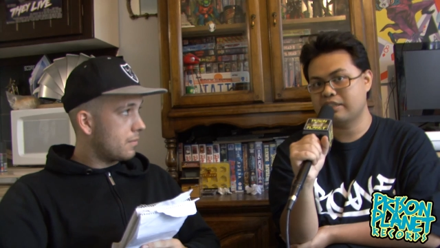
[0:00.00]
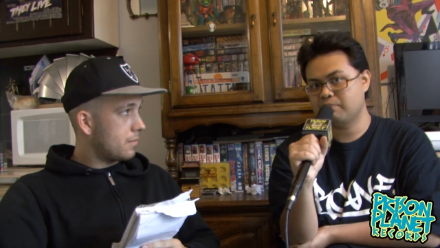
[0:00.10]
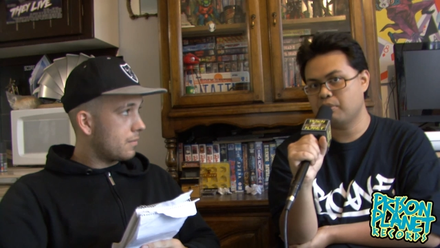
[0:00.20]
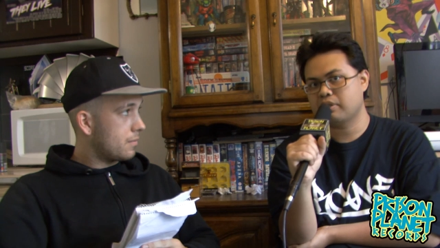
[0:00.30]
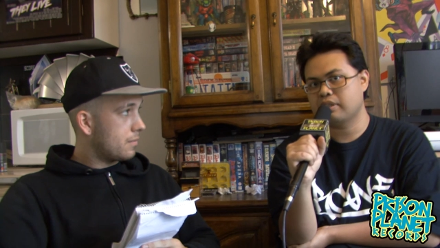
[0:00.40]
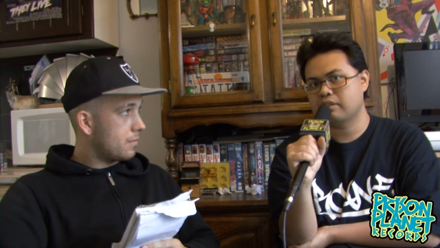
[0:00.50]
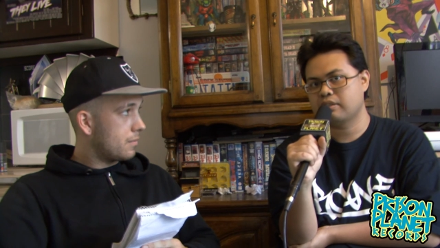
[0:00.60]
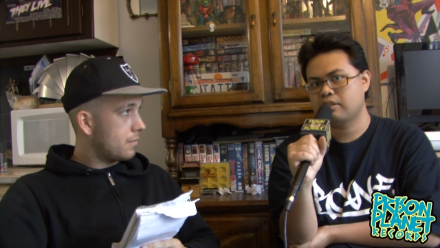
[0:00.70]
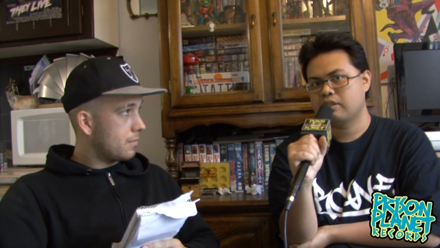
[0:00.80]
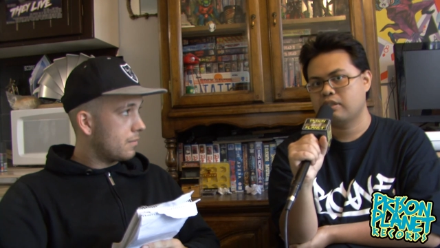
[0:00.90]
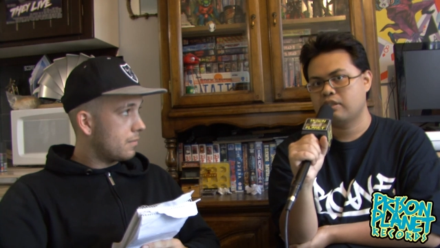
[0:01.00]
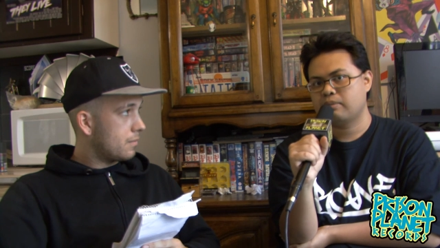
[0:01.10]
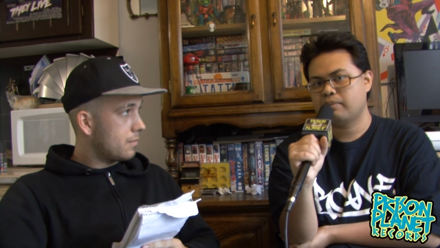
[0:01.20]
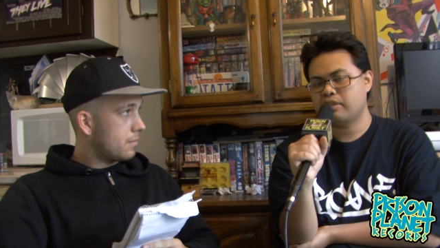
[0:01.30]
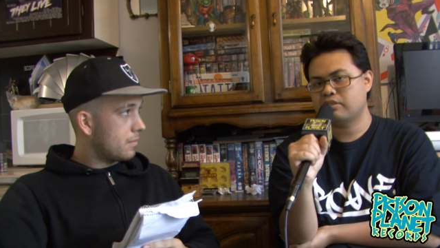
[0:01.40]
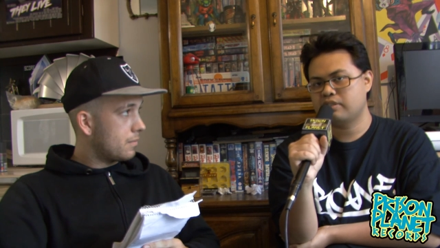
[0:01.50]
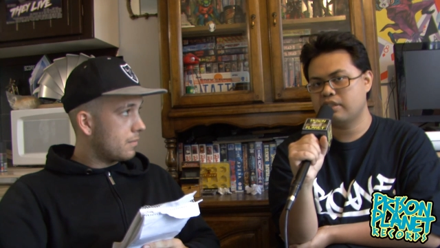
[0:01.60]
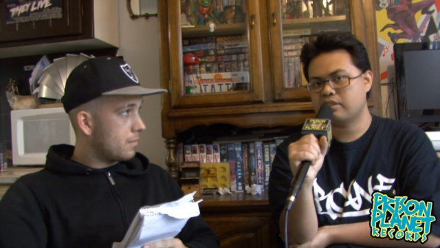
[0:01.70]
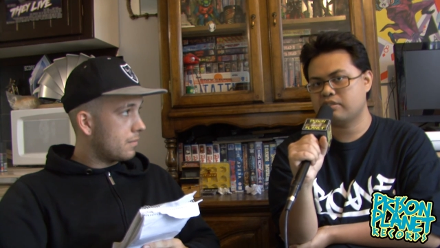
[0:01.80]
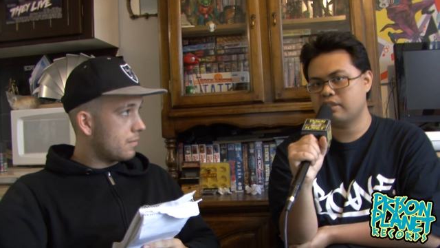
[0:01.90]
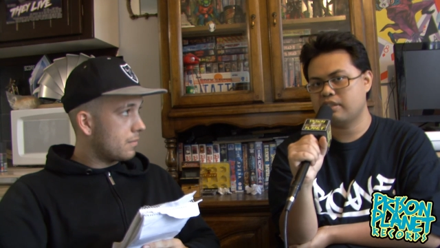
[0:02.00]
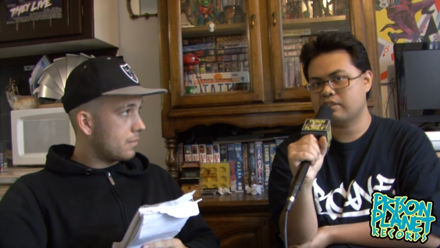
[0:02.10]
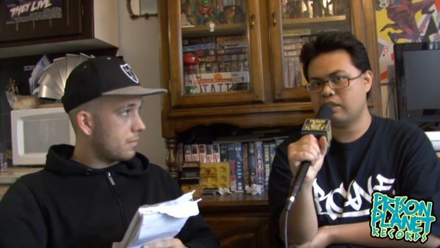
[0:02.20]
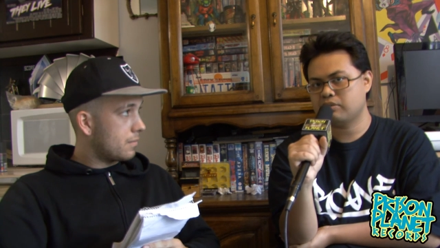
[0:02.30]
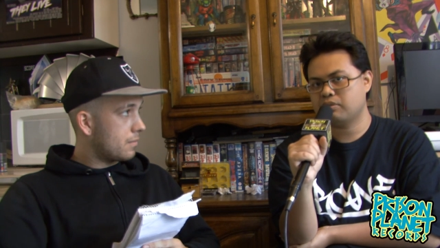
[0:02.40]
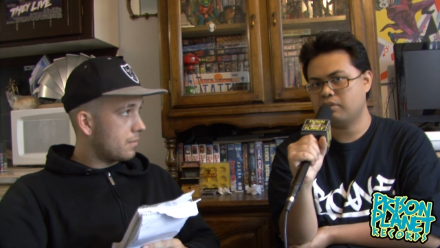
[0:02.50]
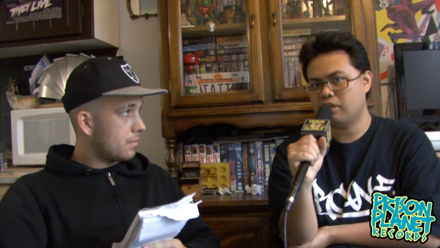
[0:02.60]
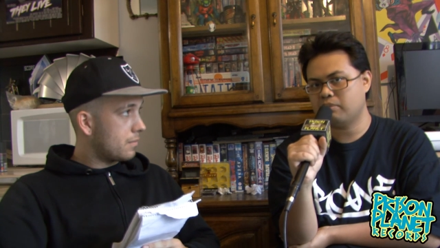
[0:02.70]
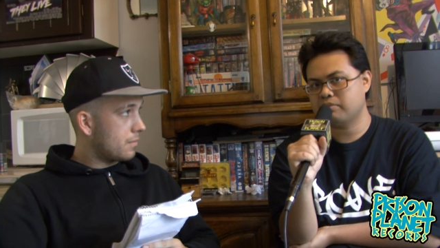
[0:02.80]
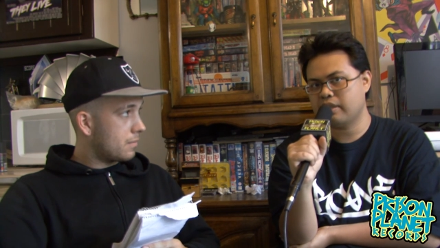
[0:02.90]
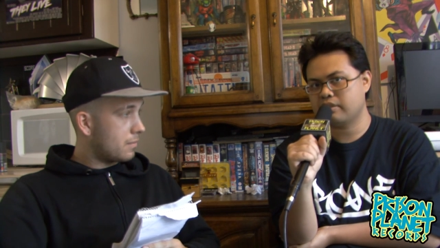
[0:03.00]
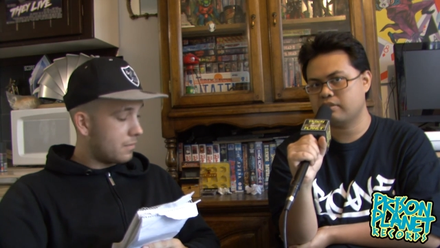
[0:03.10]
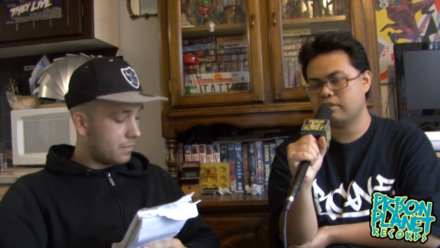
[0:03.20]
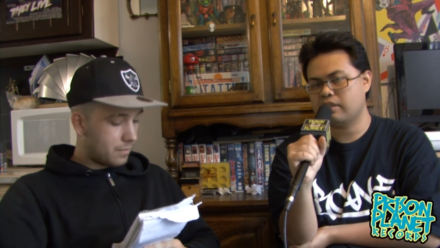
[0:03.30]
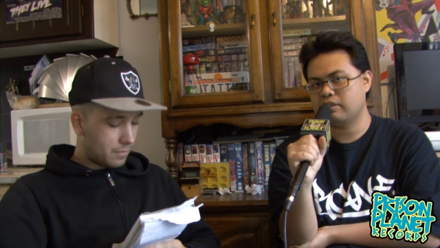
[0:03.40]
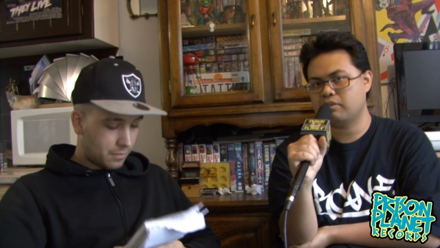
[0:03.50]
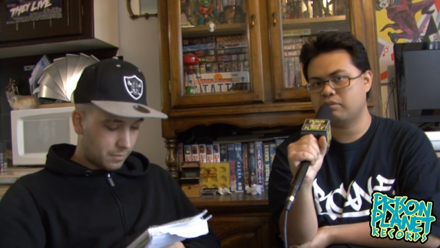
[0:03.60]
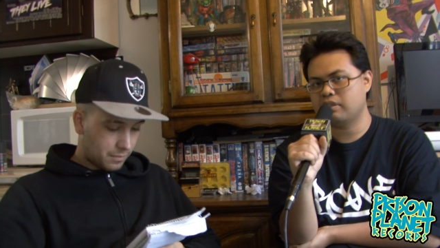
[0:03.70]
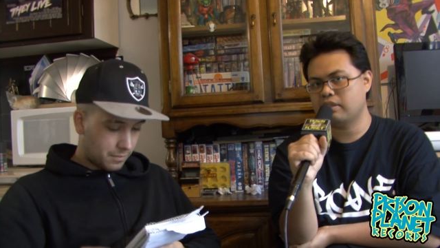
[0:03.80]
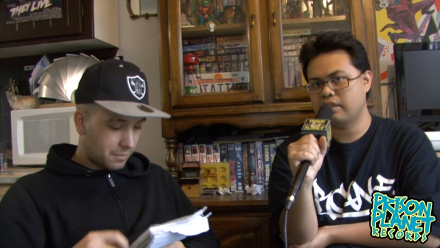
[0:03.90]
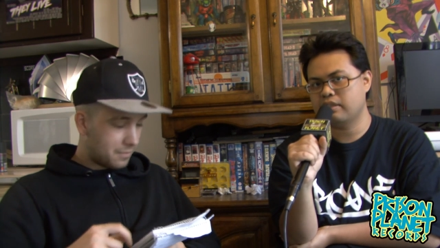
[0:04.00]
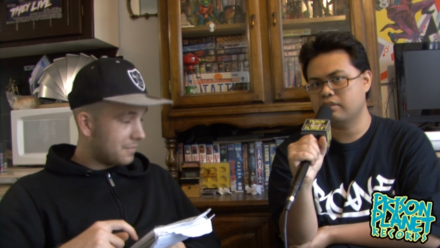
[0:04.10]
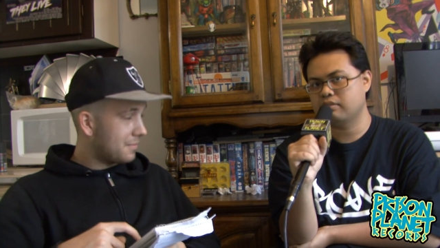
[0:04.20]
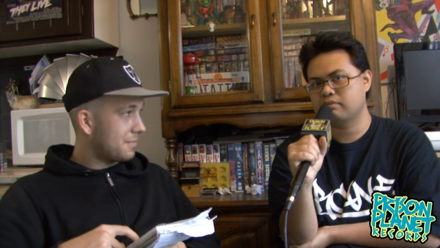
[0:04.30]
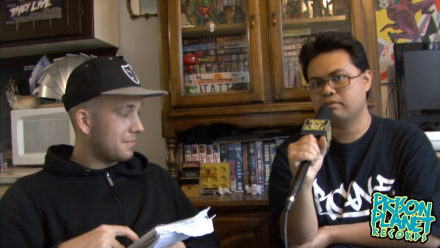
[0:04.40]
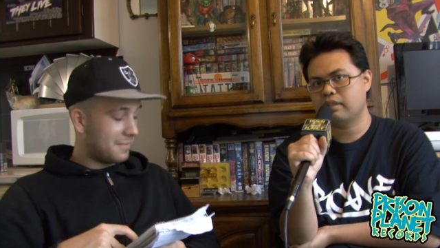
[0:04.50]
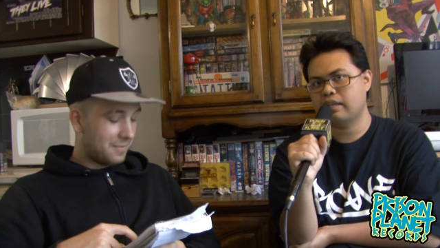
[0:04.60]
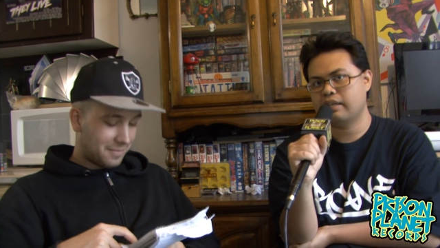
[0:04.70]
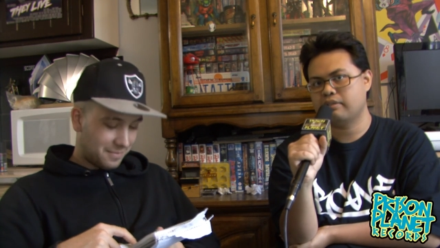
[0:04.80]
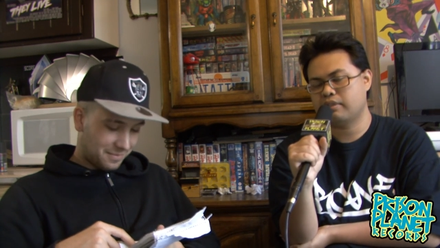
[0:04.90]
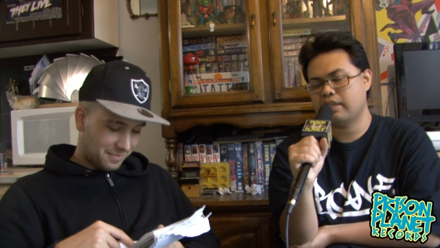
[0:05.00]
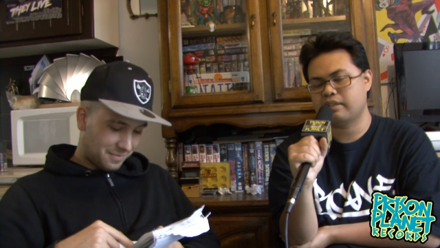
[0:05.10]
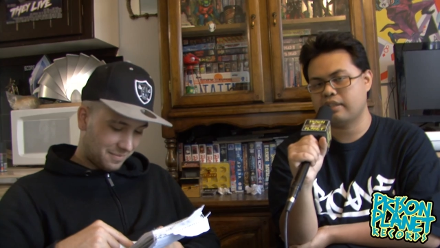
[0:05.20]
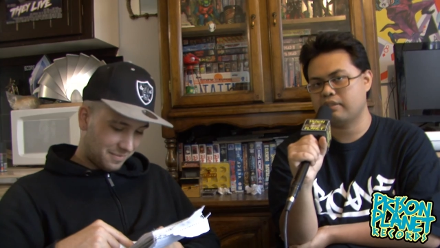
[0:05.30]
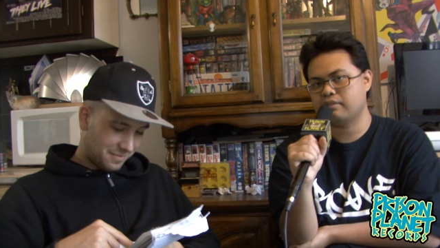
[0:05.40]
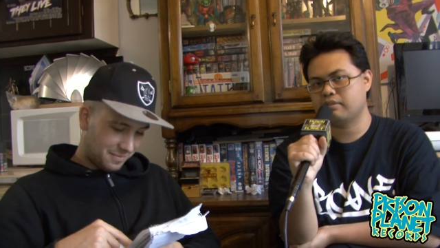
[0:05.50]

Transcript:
Speaker 1: that's broken because these are seen as household objects that are totally legal and you can't get